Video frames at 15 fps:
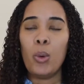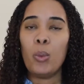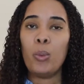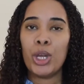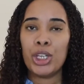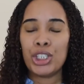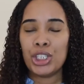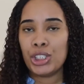
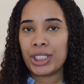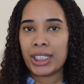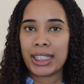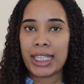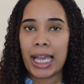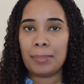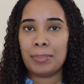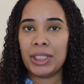When you look at
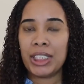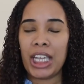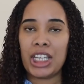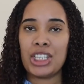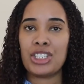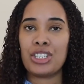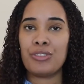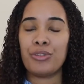the
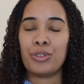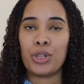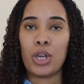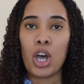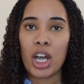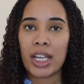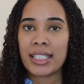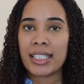application for the
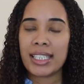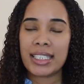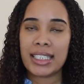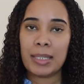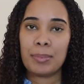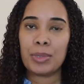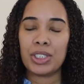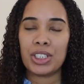Hot Head
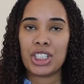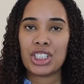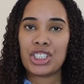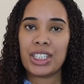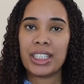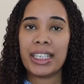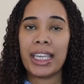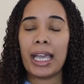Deep
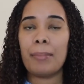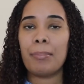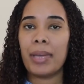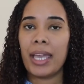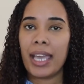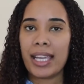Conditioning Cap,